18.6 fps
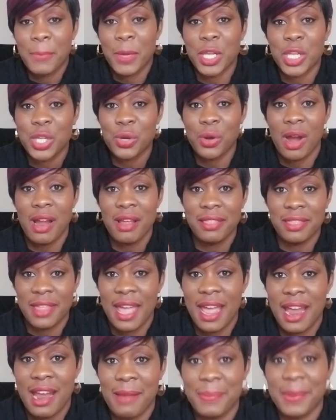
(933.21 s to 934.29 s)
But you are
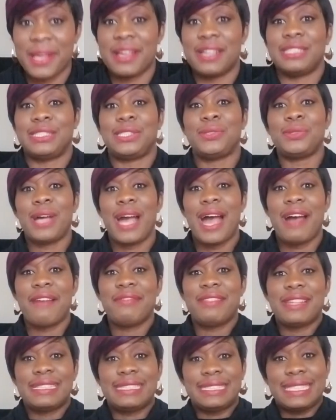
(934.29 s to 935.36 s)
there because you
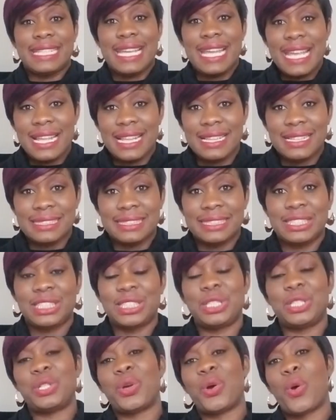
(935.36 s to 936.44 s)
have the skills
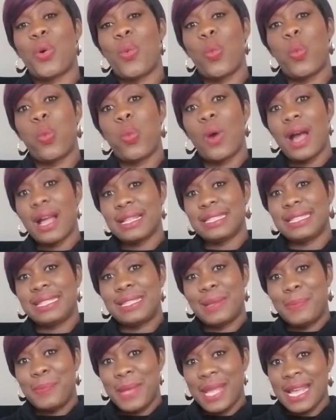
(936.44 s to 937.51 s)
to know what
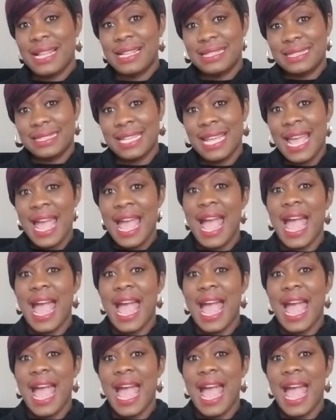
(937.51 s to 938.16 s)
to build.